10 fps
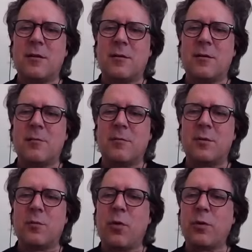um,
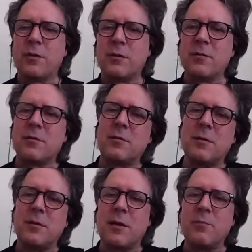support in,
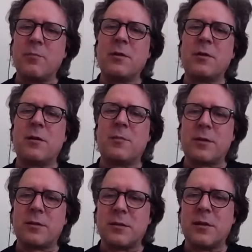in then building
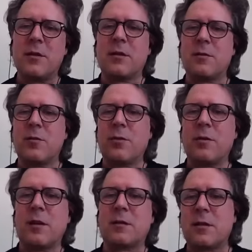capacity and going
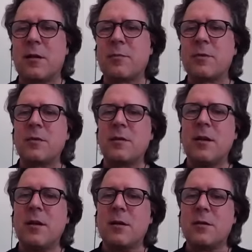the next steps.
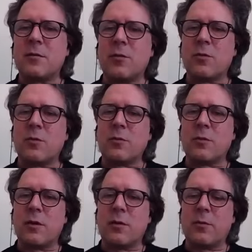So,
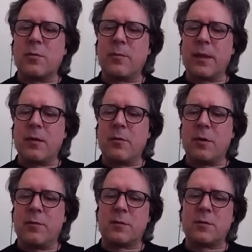um,
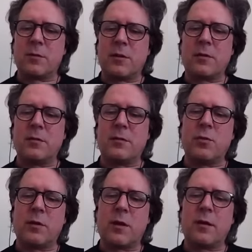we have also started
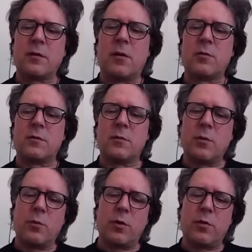doing that now. So,
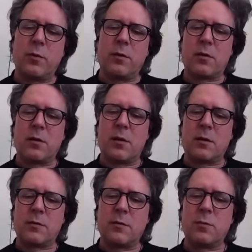we work with the
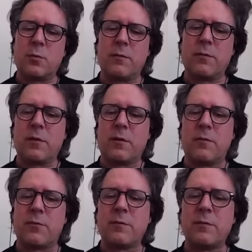countries where we have done
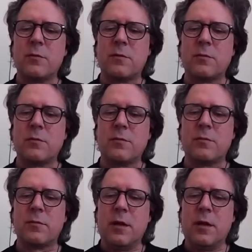the reviews to